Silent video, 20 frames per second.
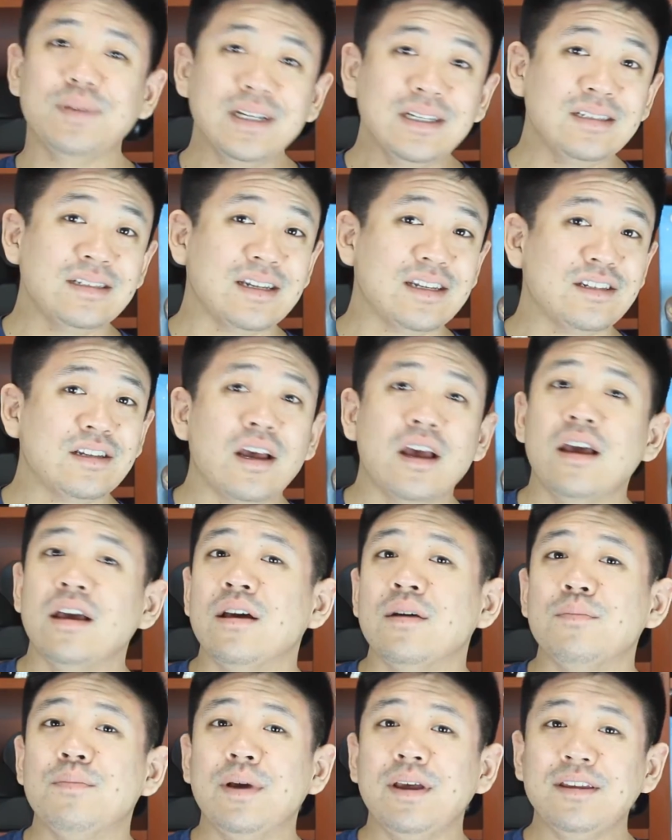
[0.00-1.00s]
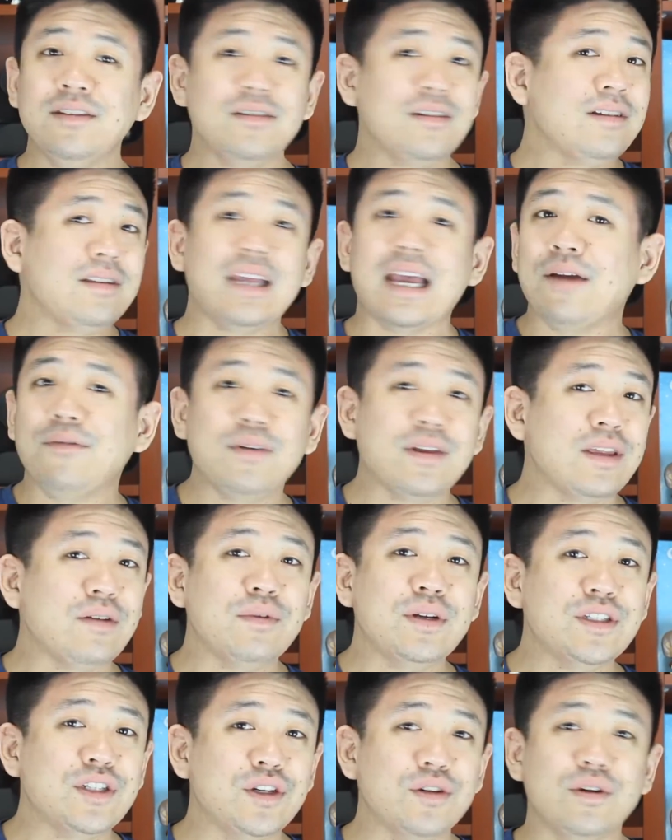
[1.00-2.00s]
business, basically everything
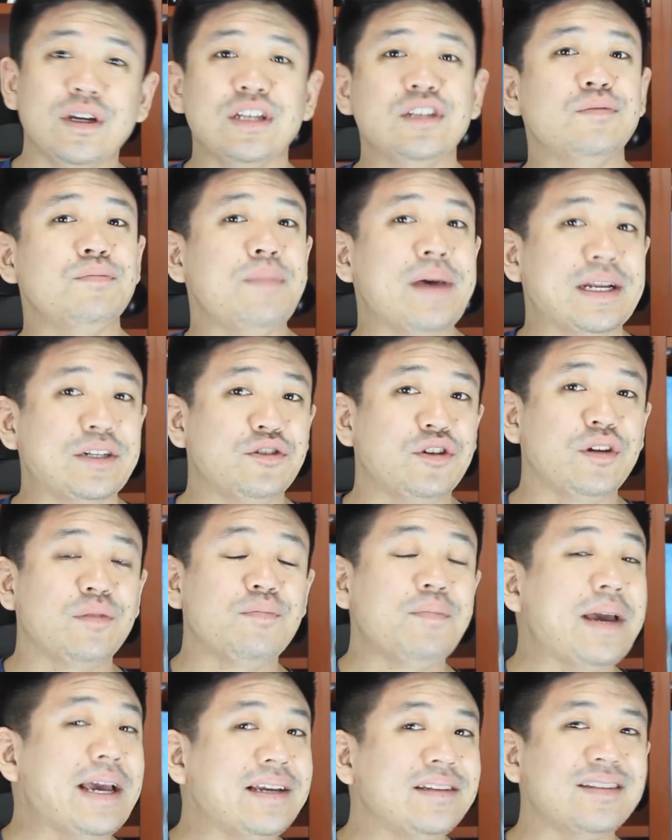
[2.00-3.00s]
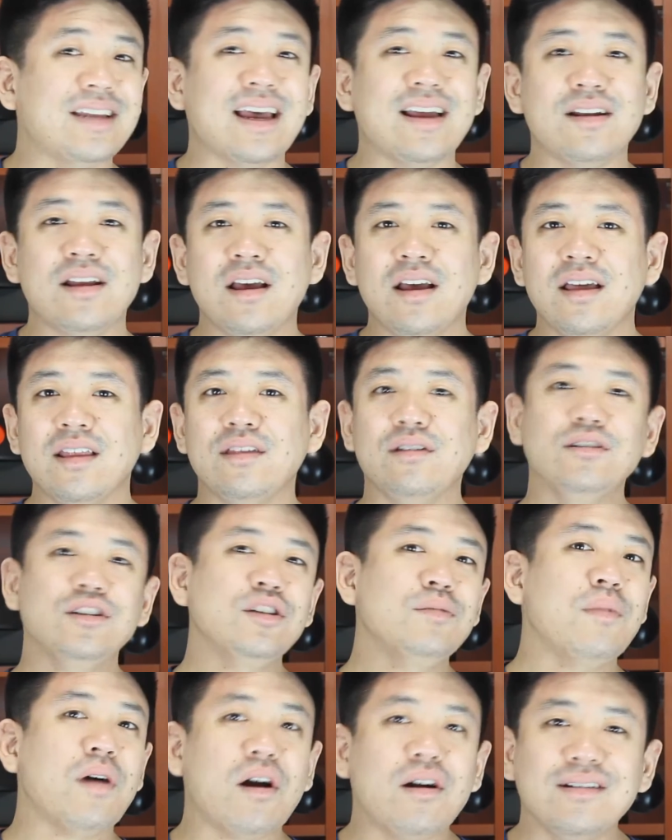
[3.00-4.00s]
we do is metric-based, and there's
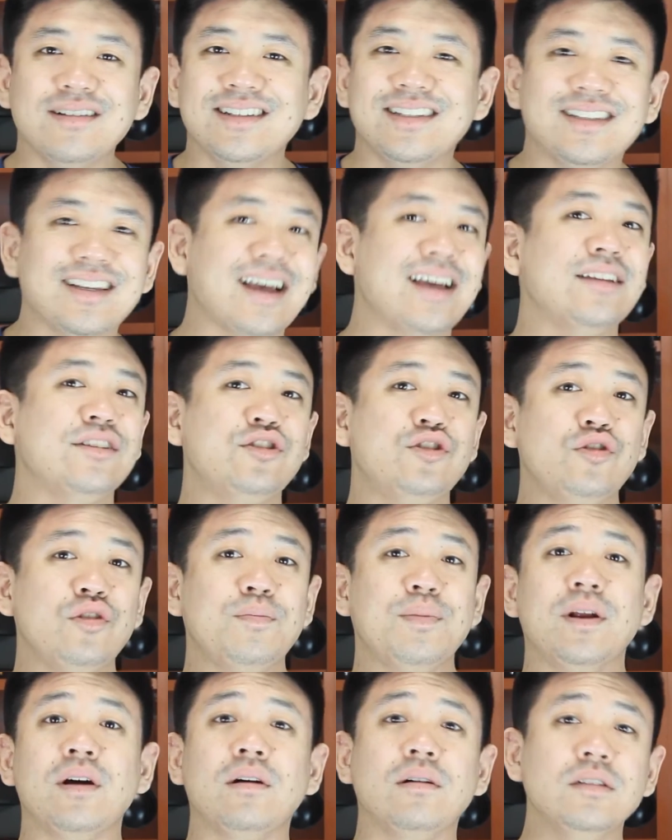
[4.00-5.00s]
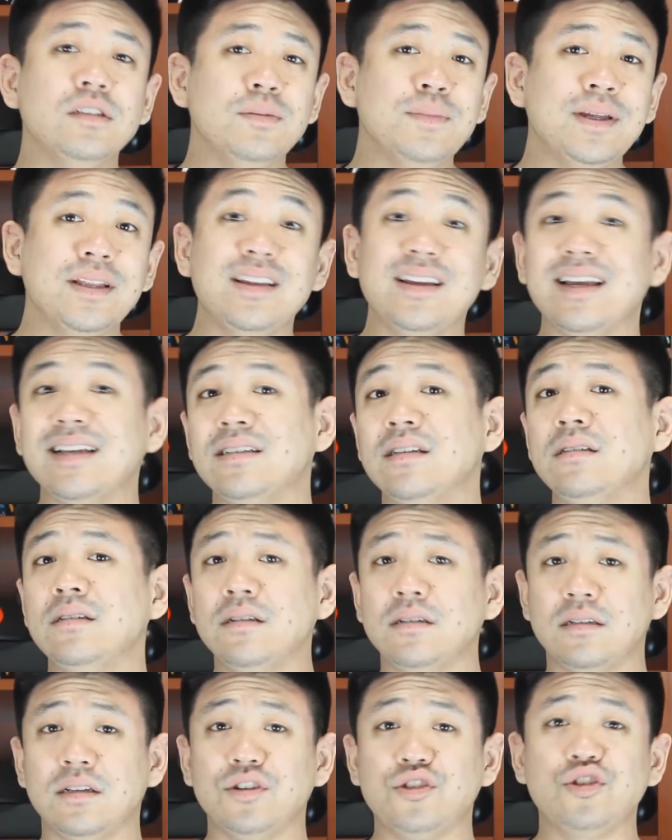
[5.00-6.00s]
some art and science to it, but ultimately it's a
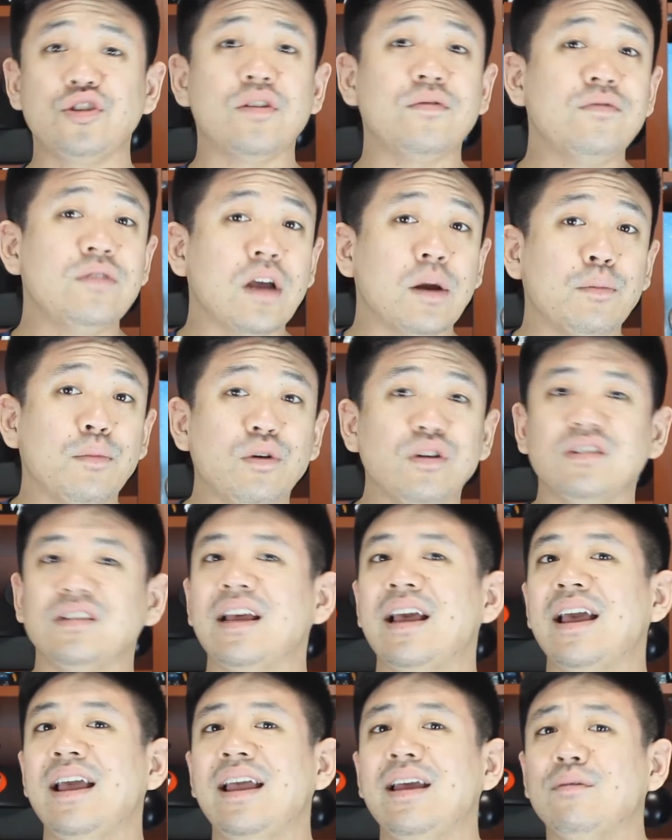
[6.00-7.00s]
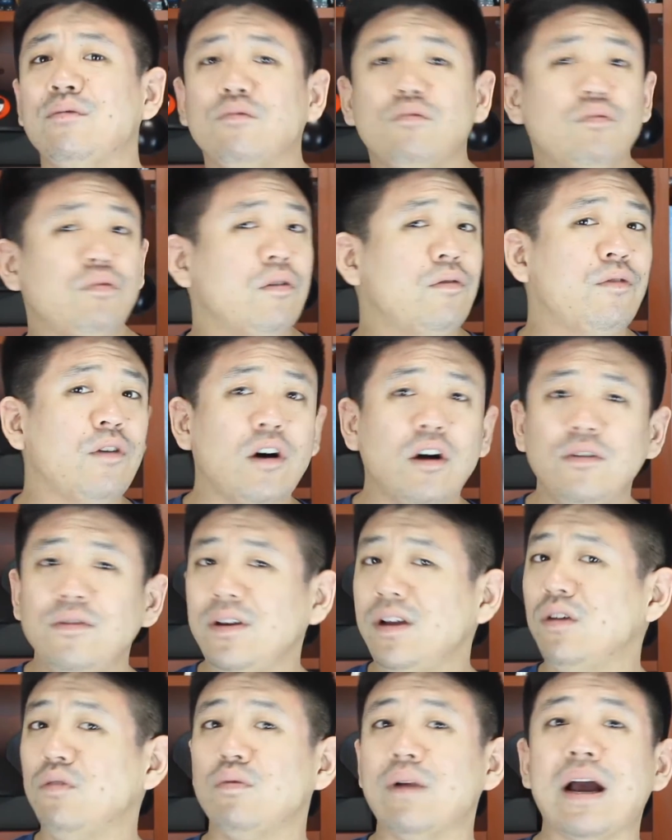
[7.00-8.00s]
decision of numbers
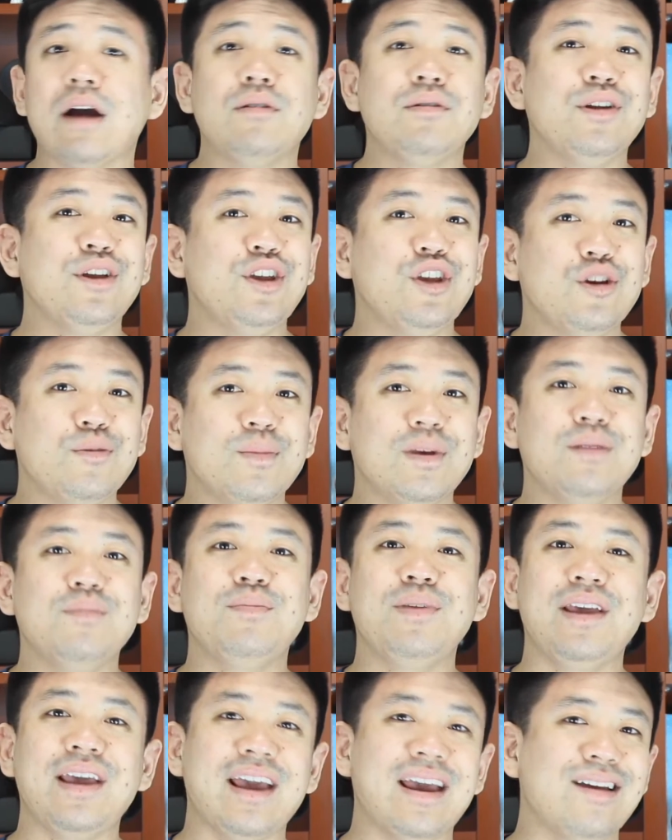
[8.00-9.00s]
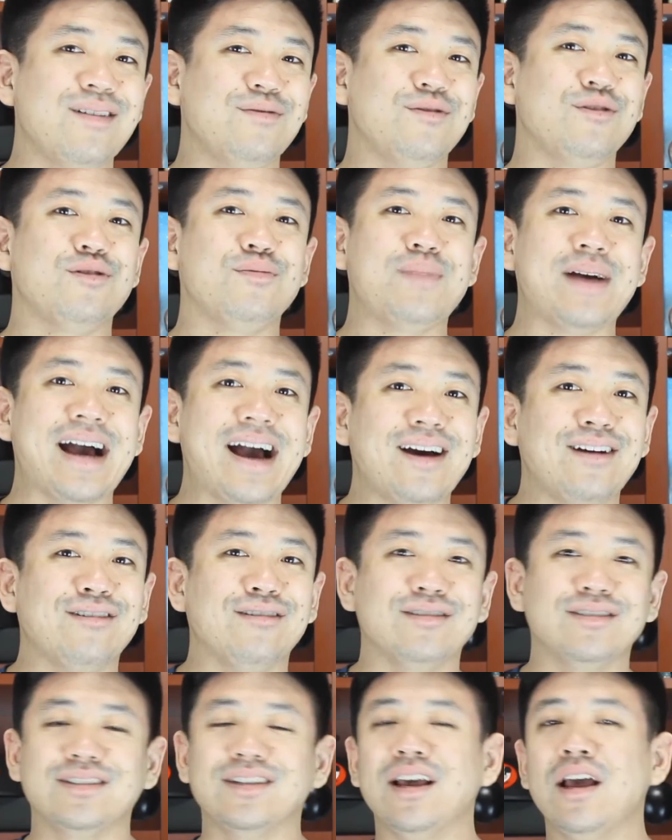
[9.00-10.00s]
revolving around human behavioral
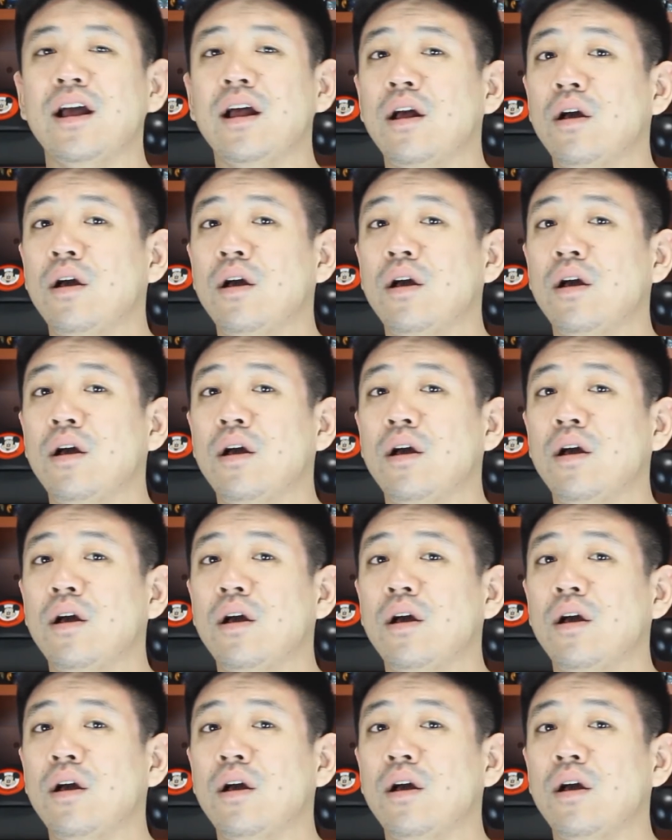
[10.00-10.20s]
patterns.